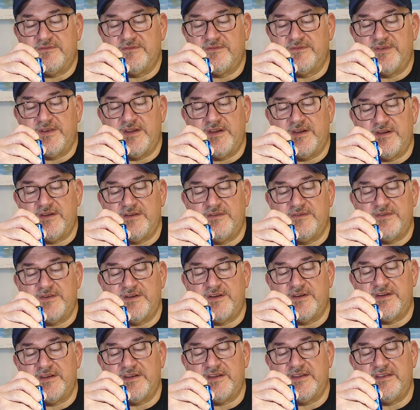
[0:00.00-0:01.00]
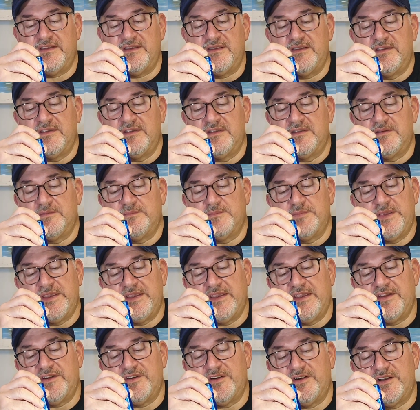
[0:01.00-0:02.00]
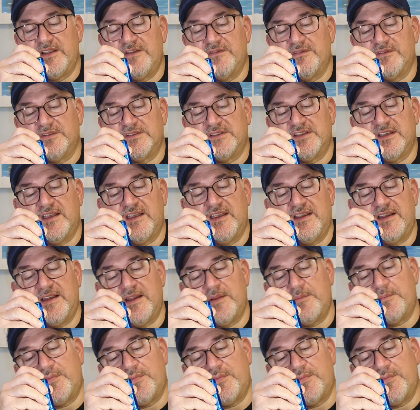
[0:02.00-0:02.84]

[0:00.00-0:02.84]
Very beginner level tie. And I